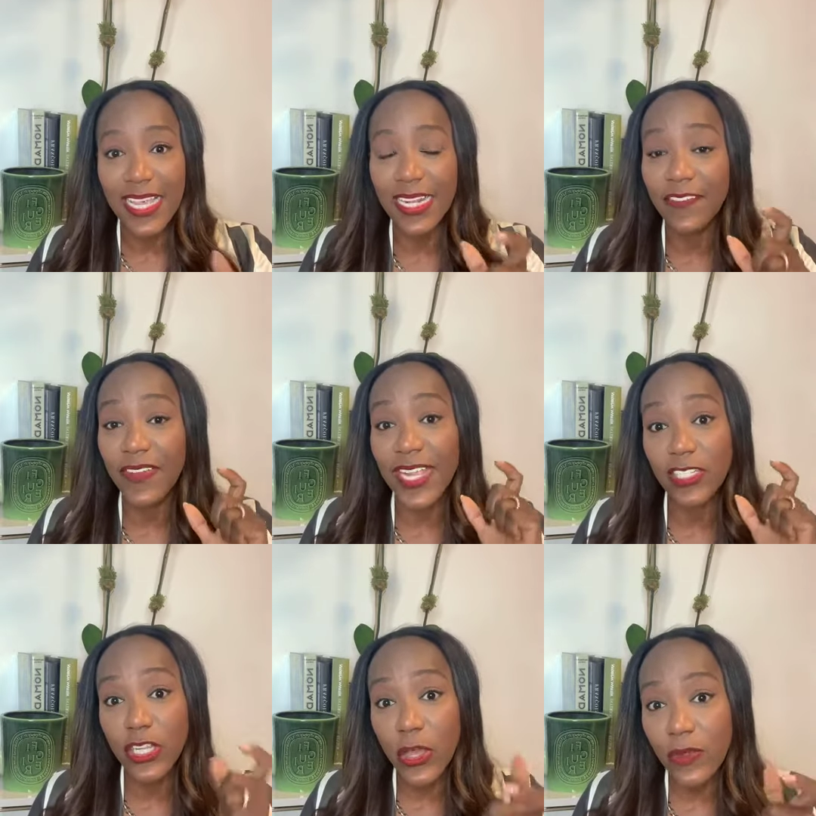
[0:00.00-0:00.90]
And if
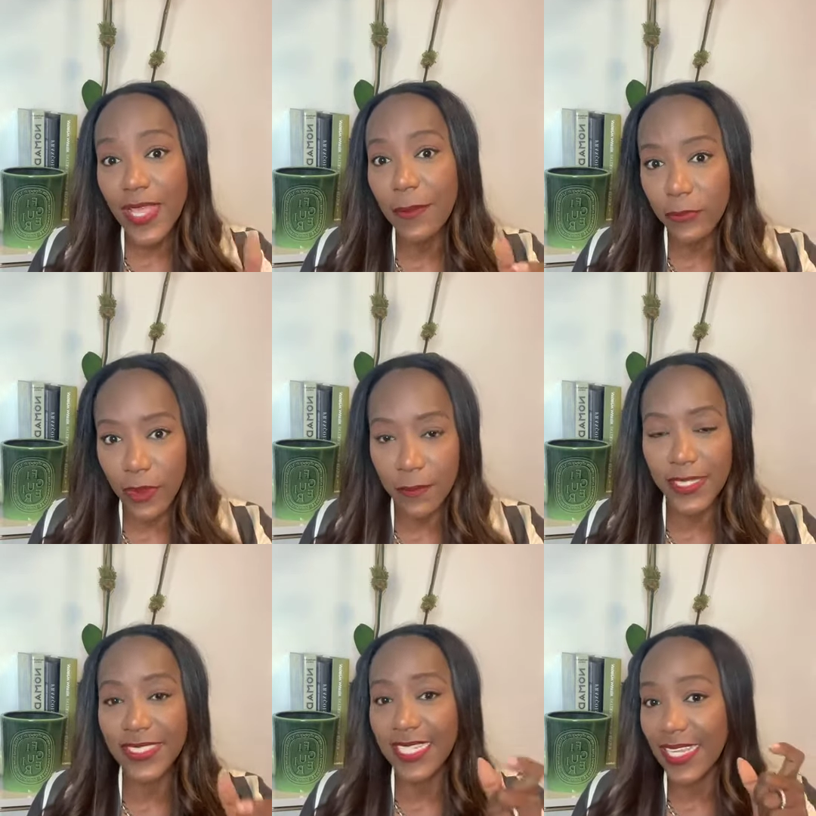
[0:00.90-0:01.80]
I know that
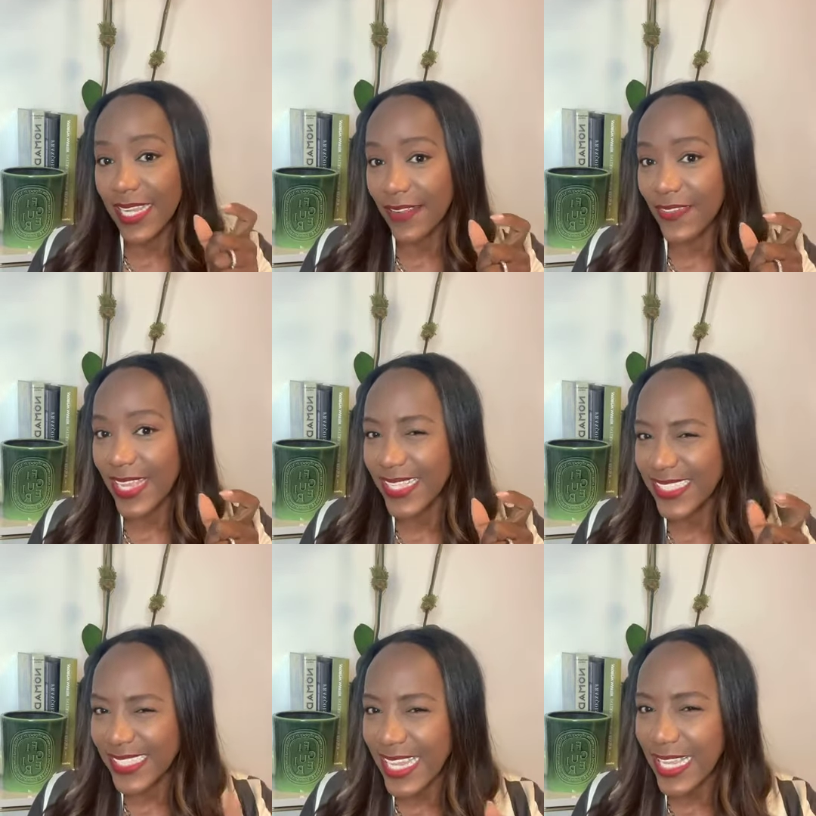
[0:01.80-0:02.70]
promise and, and if I can
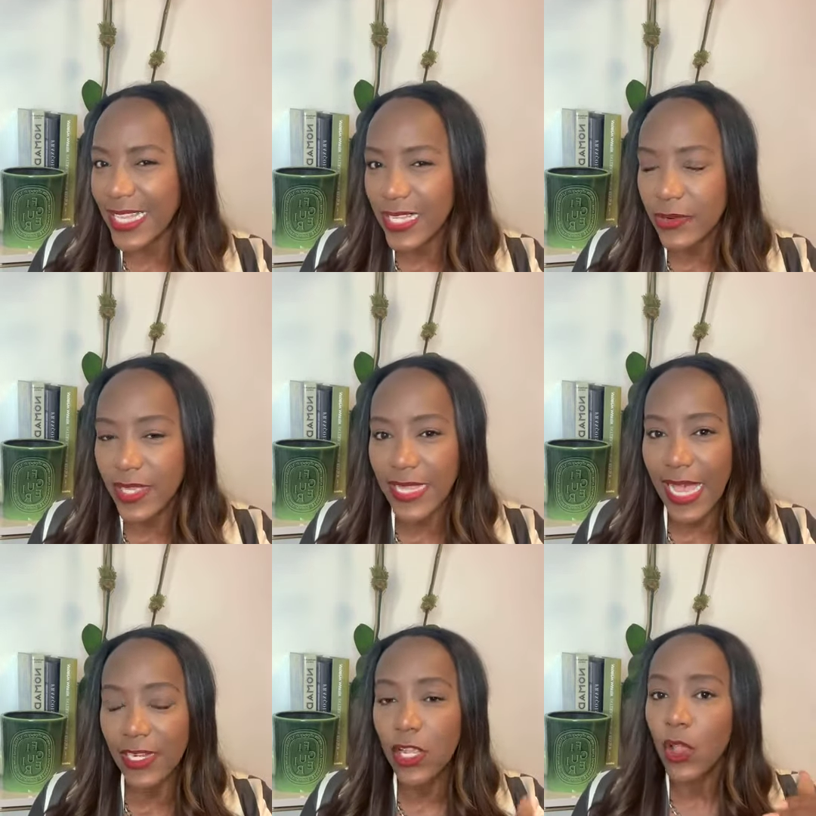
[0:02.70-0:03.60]
stay clear on
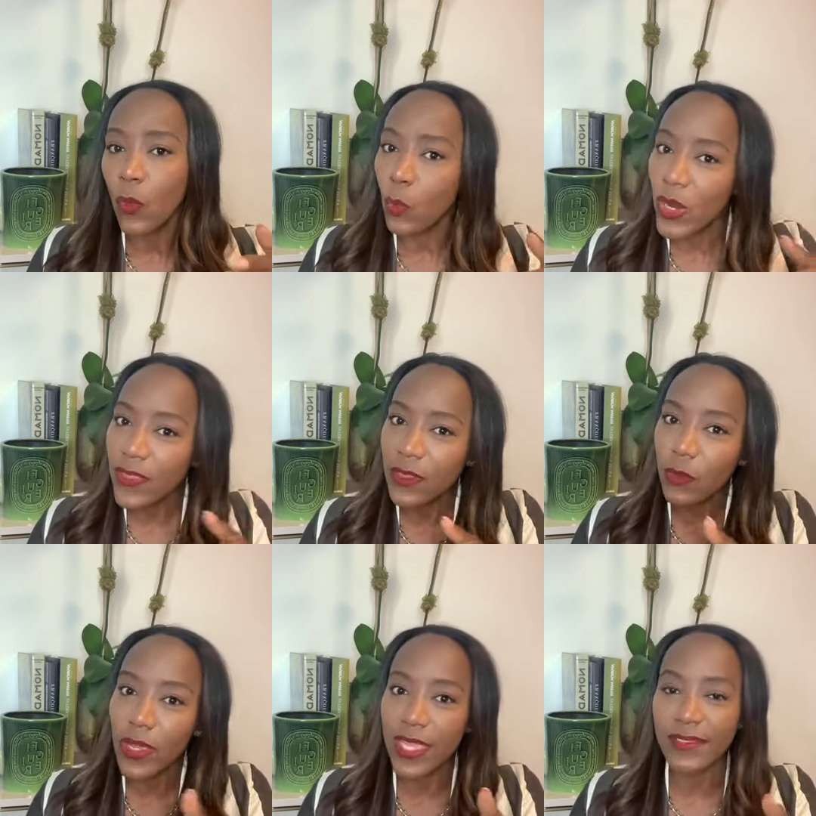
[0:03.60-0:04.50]
that, when the
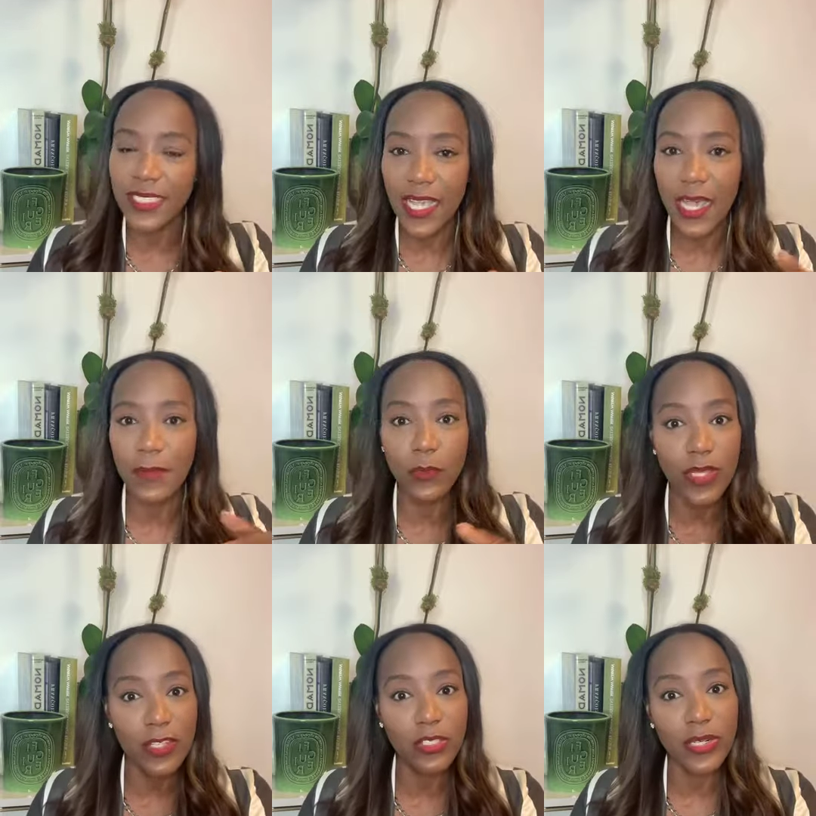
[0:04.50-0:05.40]
waves come and
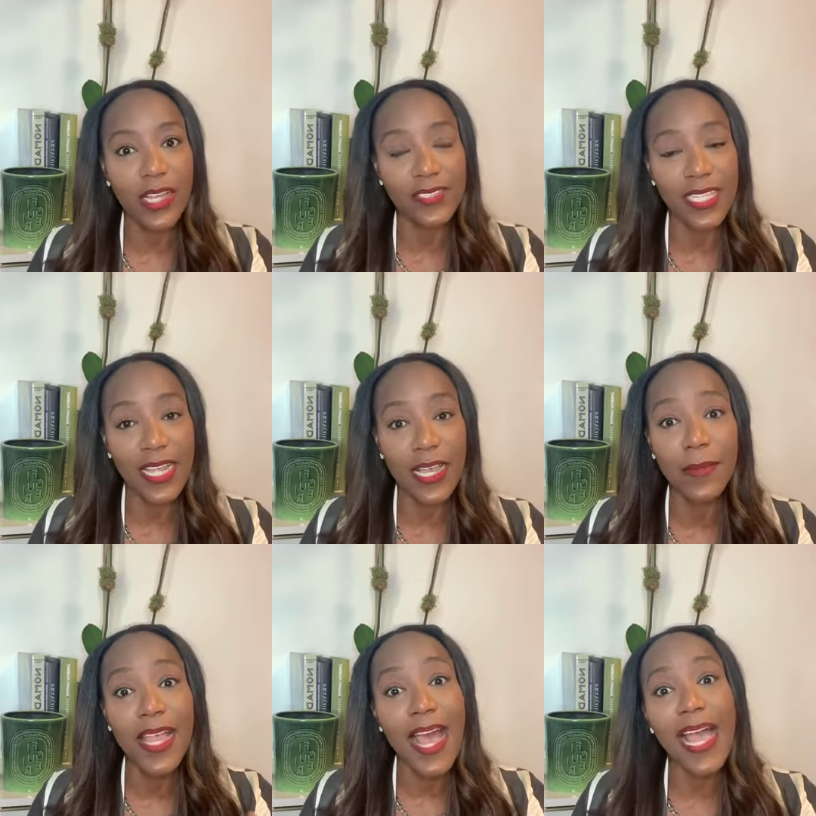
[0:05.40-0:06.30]
when the trials
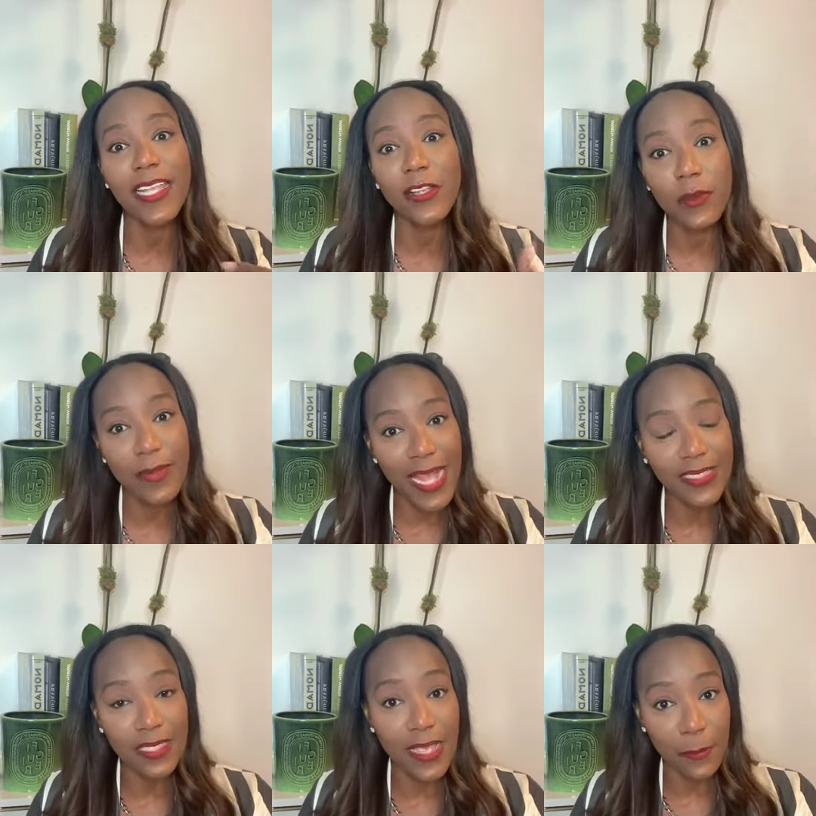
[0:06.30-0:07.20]
come, I can go
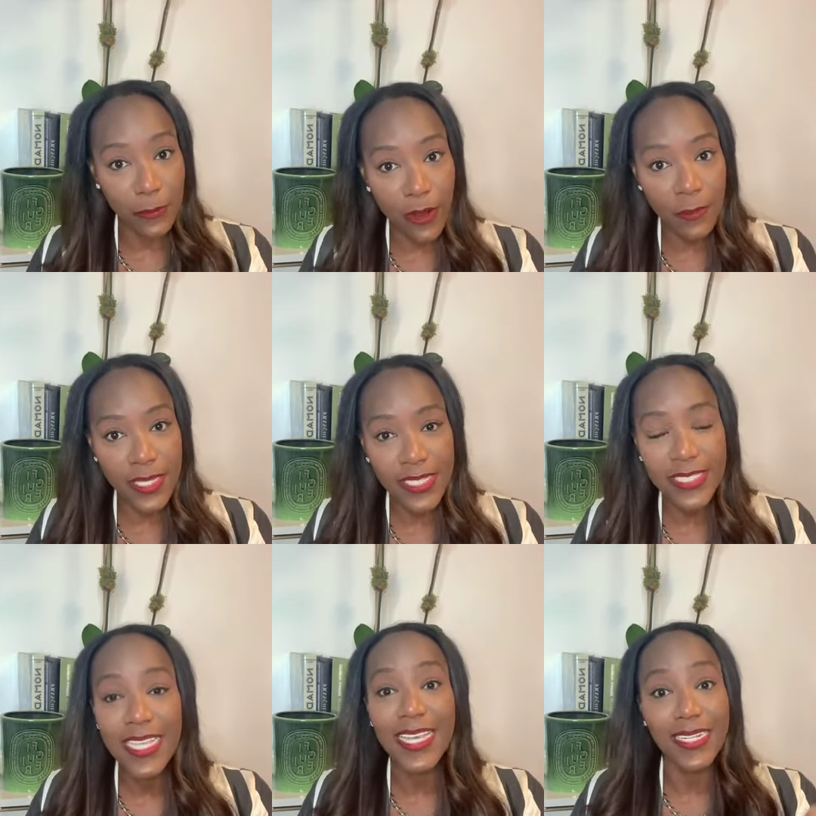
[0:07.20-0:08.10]
back to that
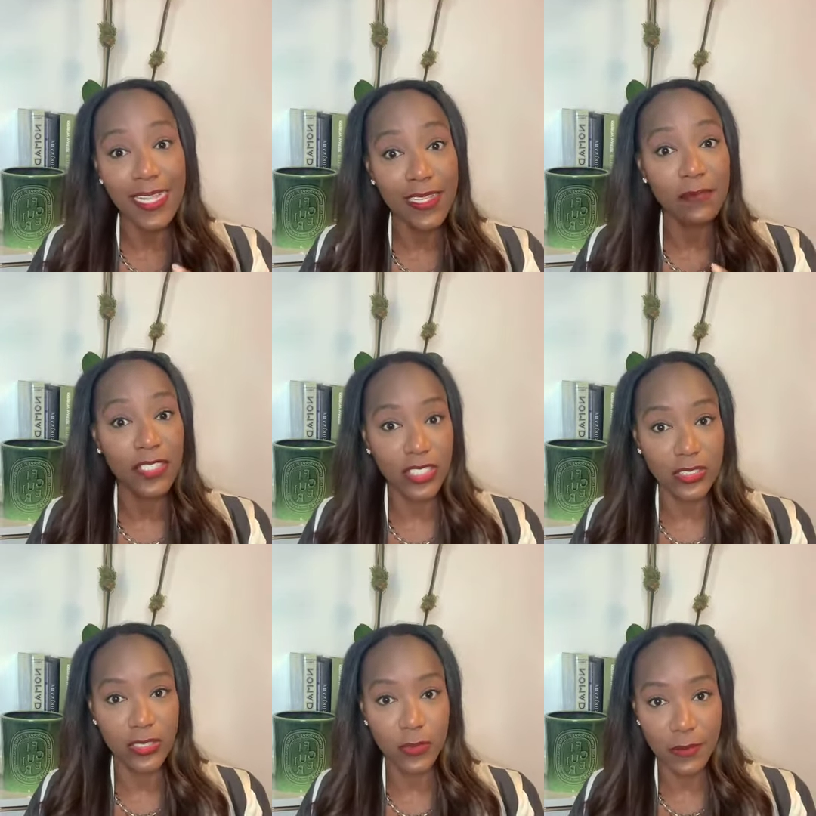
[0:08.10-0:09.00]
promise and I can be
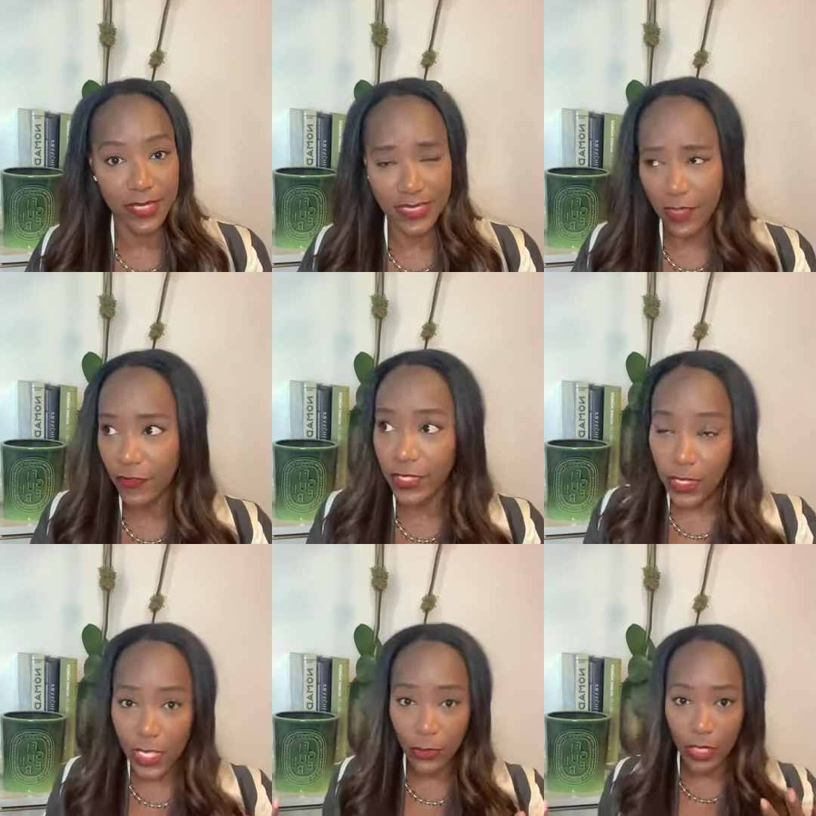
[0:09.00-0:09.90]
gentle with myself. And
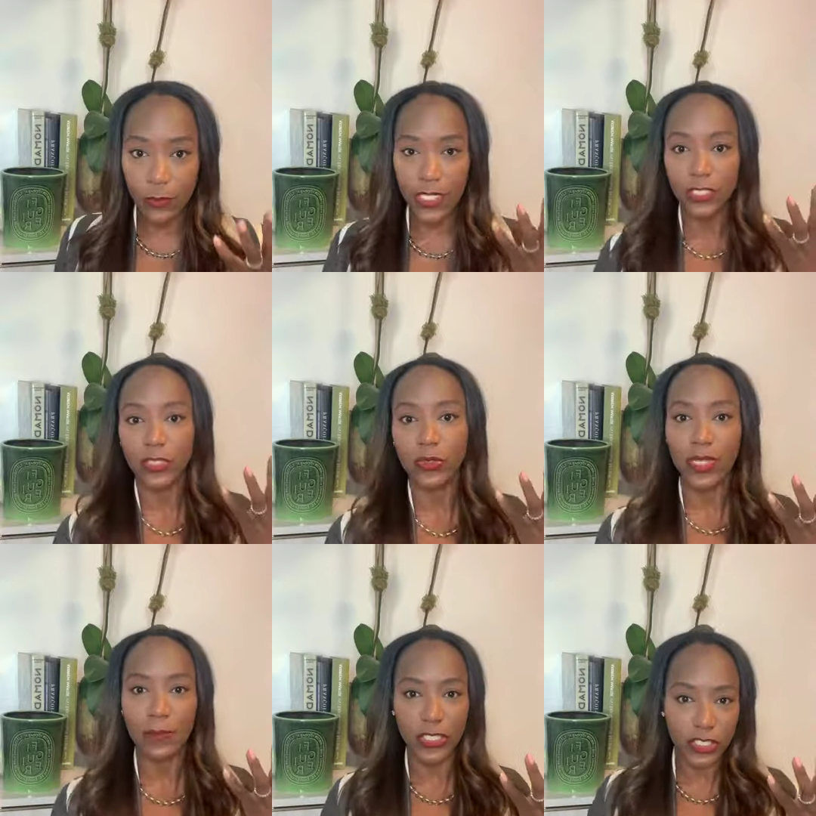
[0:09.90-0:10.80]
a, a good tool
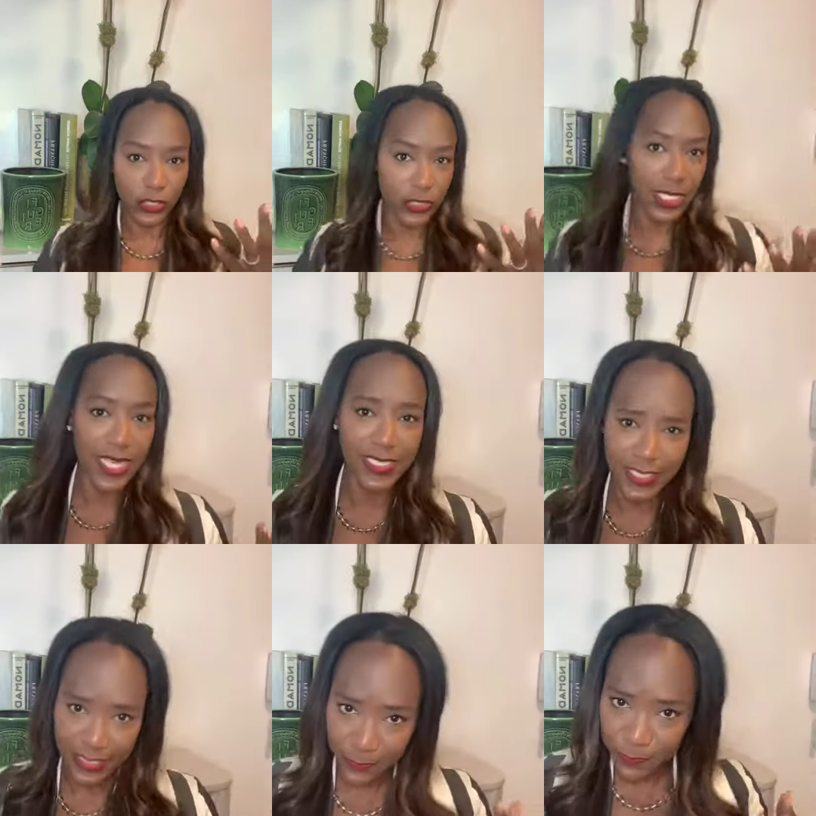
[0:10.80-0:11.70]
I'm gonna show you guys is